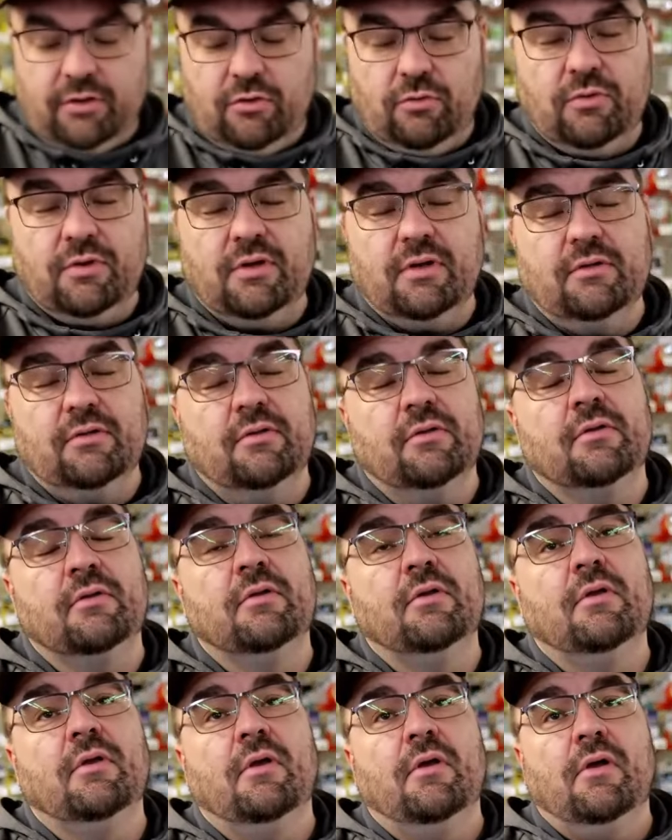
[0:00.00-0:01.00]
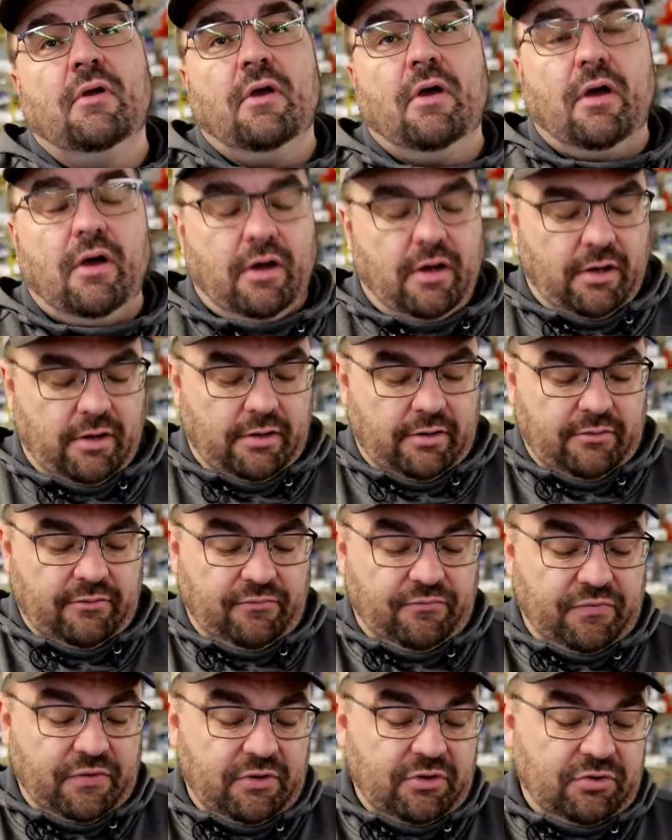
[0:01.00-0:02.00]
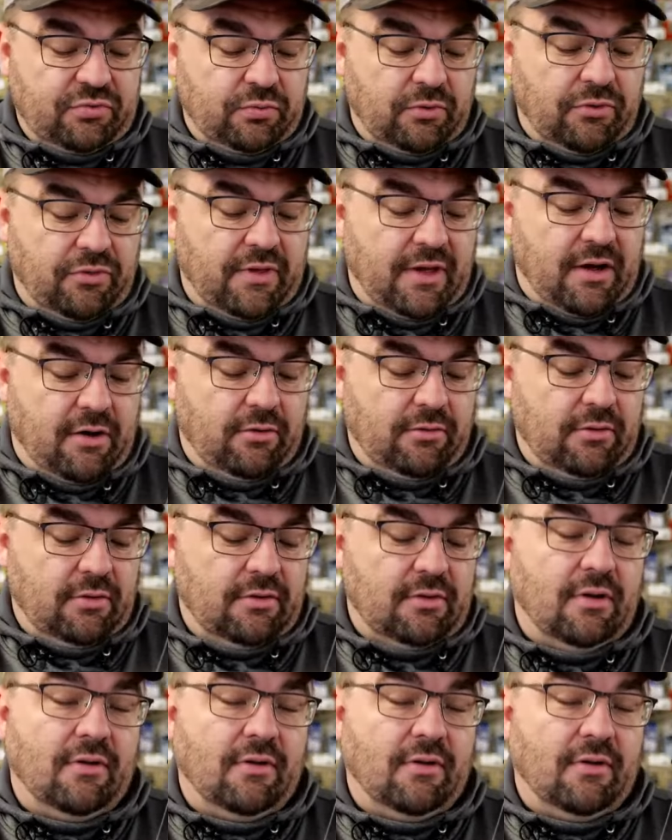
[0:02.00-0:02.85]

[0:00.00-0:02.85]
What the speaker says: you can fish without